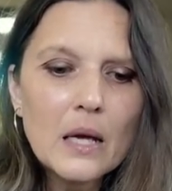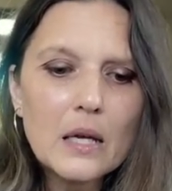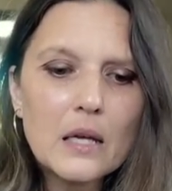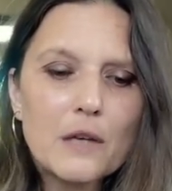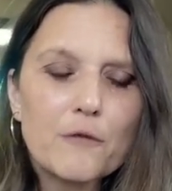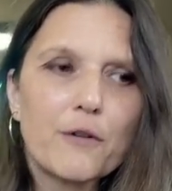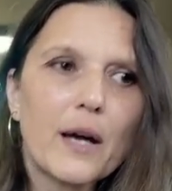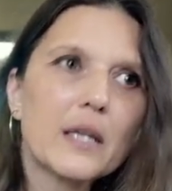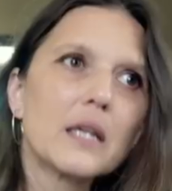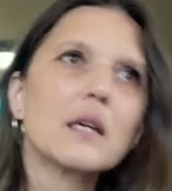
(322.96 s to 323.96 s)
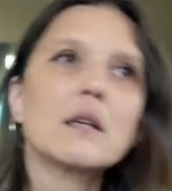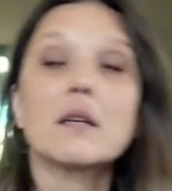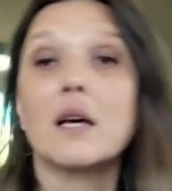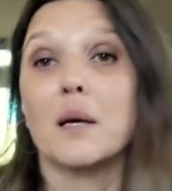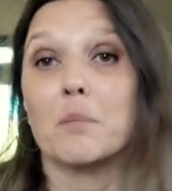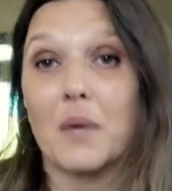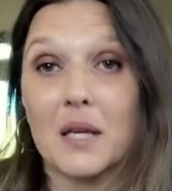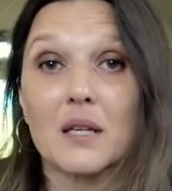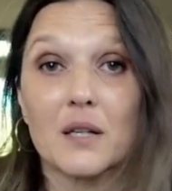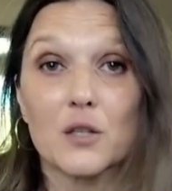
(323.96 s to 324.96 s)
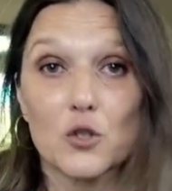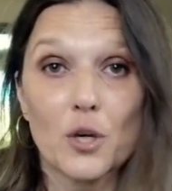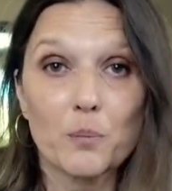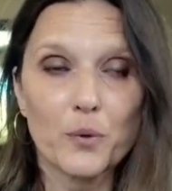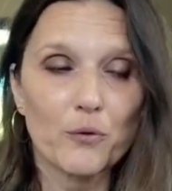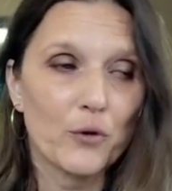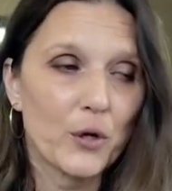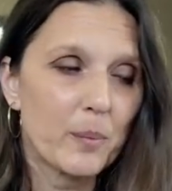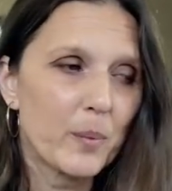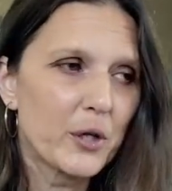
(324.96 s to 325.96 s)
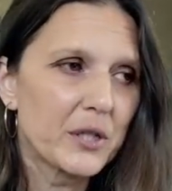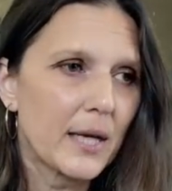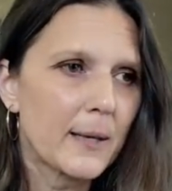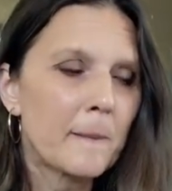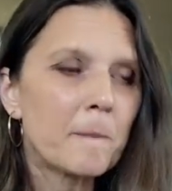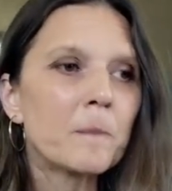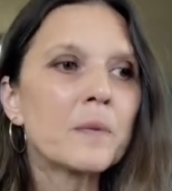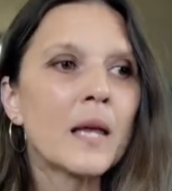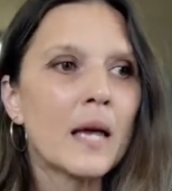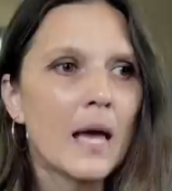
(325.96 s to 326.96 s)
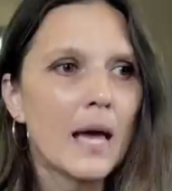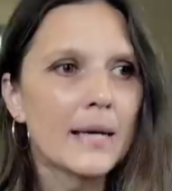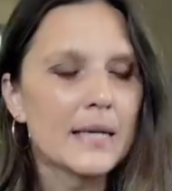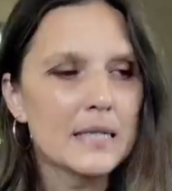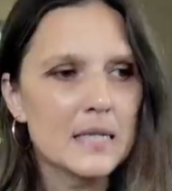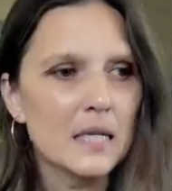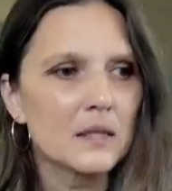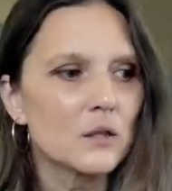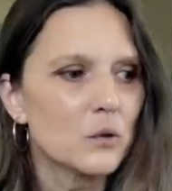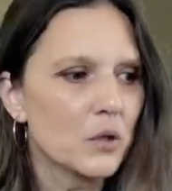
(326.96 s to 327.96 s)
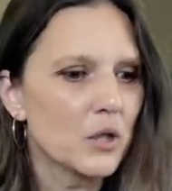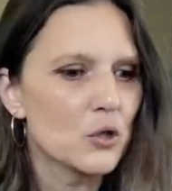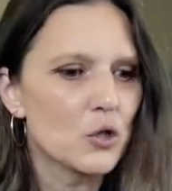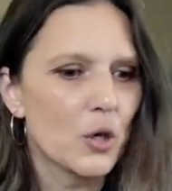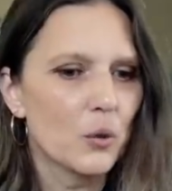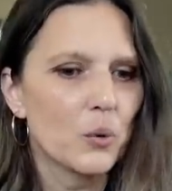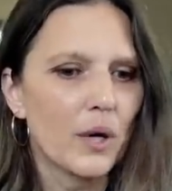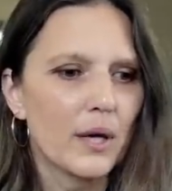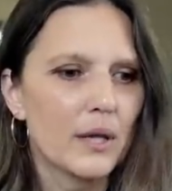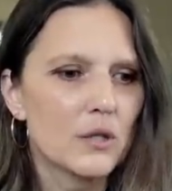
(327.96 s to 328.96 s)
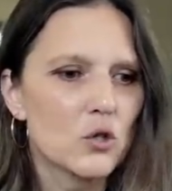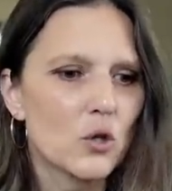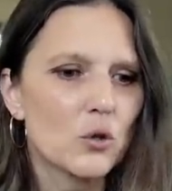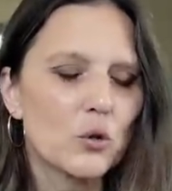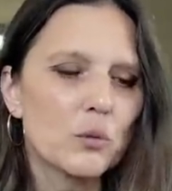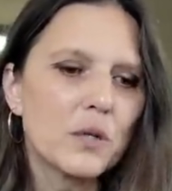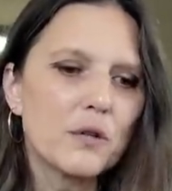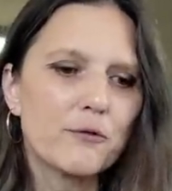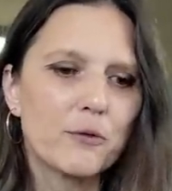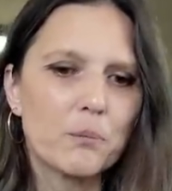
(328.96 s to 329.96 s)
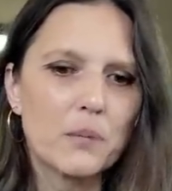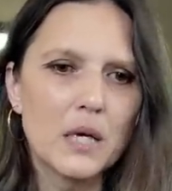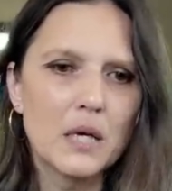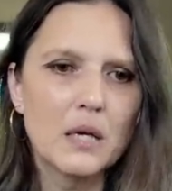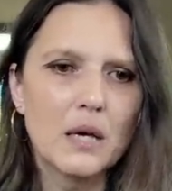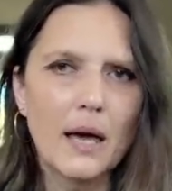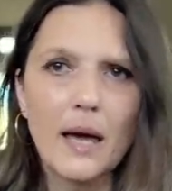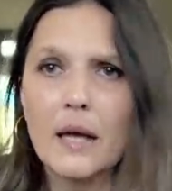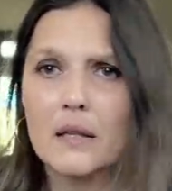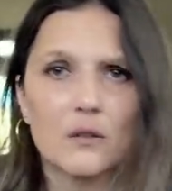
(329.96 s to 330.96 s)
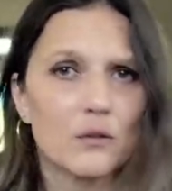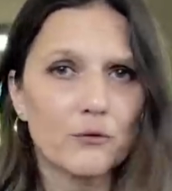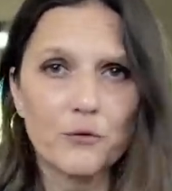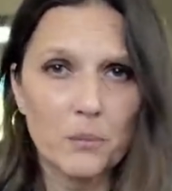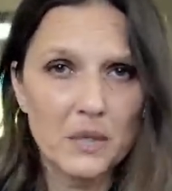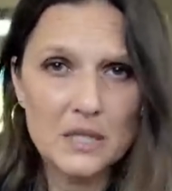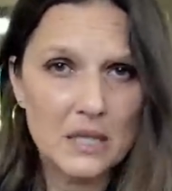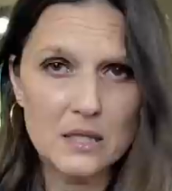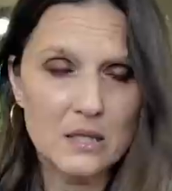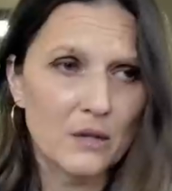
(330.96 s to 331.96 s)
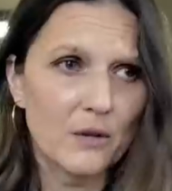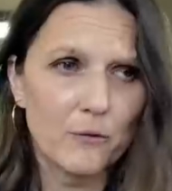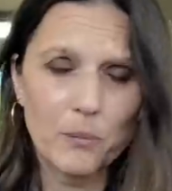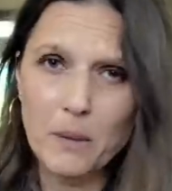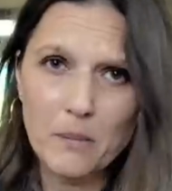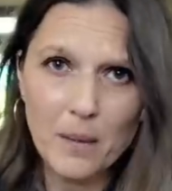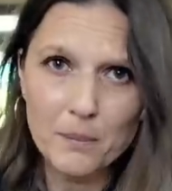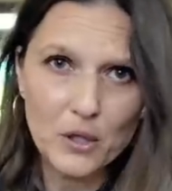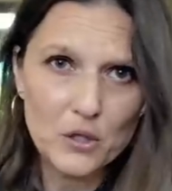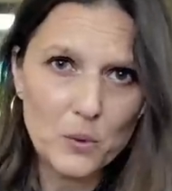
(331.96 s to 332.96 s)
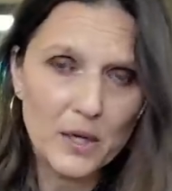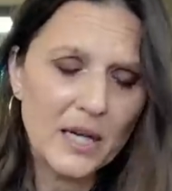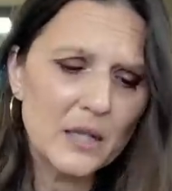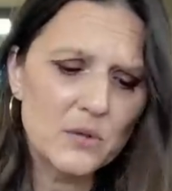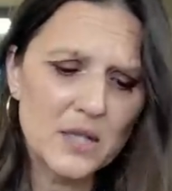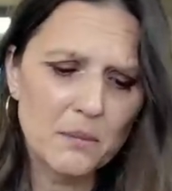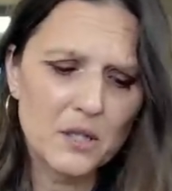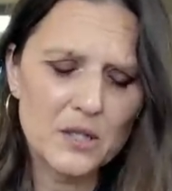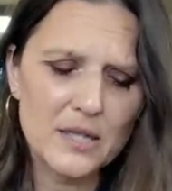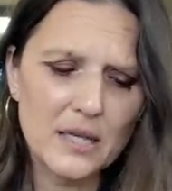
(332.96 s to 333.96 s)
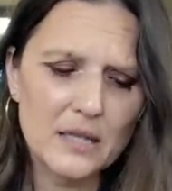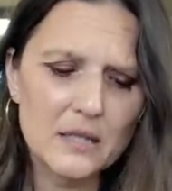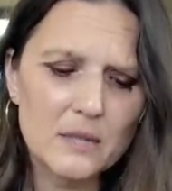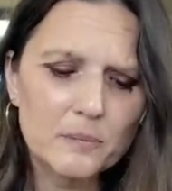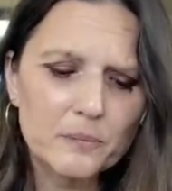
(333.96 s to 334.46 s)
if I can make her a jumper for her birthday. And I started doing so. So normally for me and for my sister and for my mom, because we are kind of similar size,